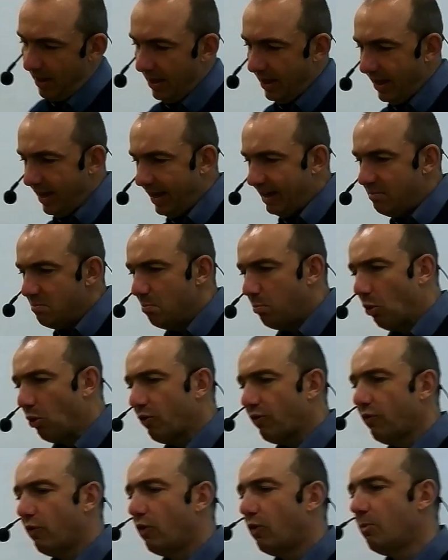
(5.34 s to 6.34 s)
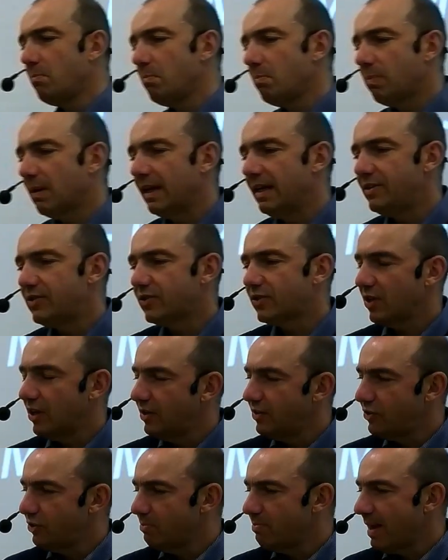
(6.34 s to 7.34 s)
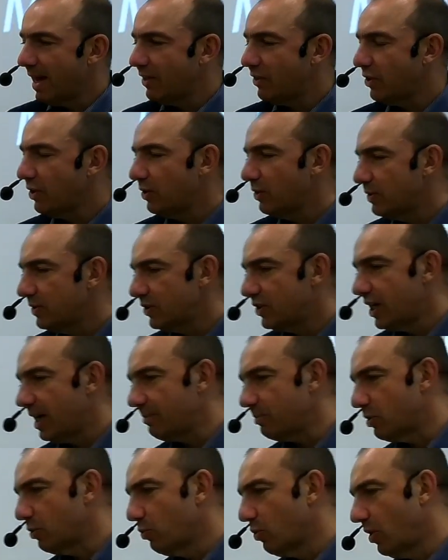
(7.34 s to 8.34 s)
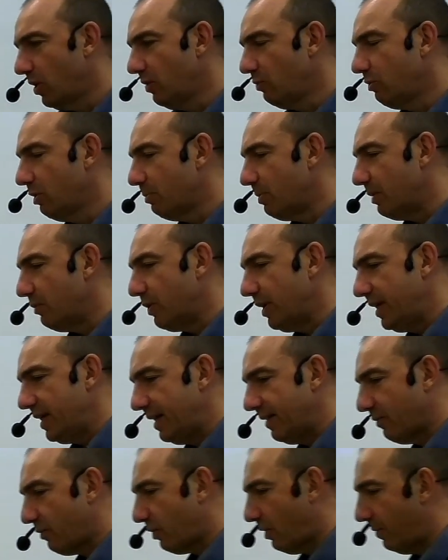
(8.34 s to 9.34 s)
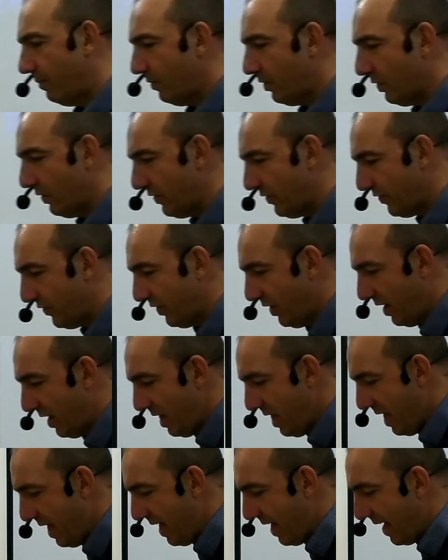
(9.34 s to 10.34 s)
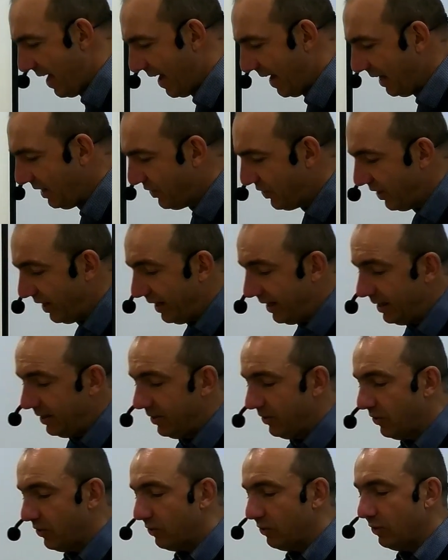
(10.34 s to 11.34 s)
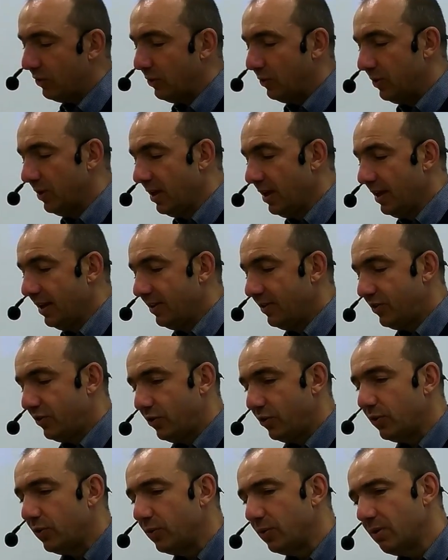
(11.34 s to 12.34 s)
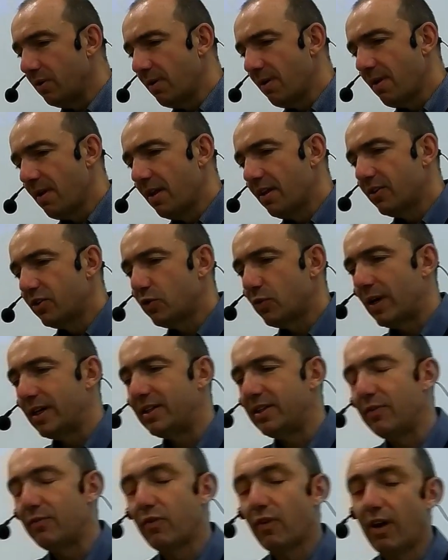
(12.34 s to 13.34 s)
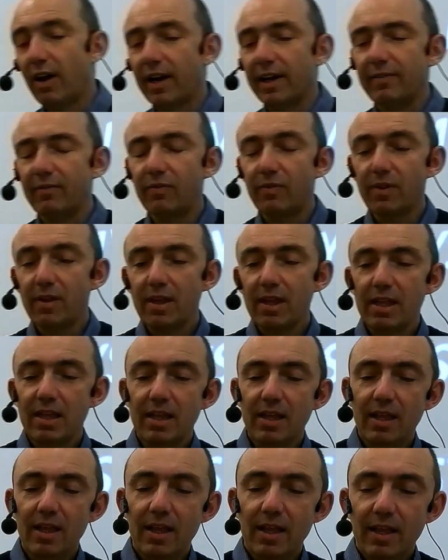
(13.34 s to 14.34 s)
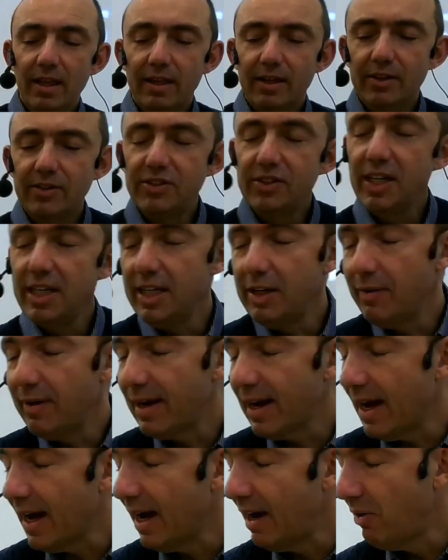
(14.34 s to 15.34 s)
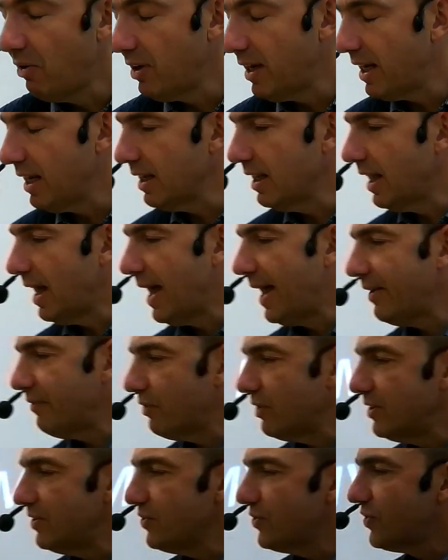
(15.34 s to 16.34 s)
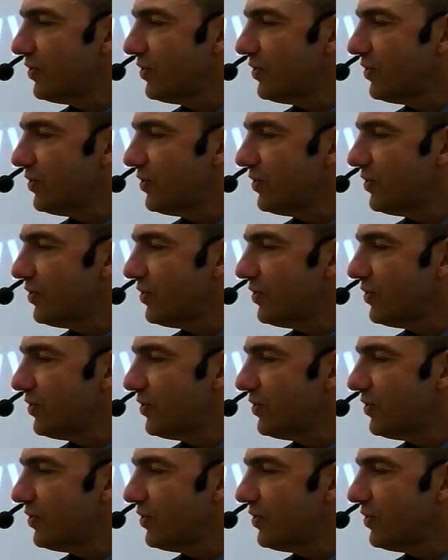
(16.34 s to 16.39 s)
in book form, please turn to Matthew chapter 1. We'll be reading from verse 18 through to 25. Continuing our little Advent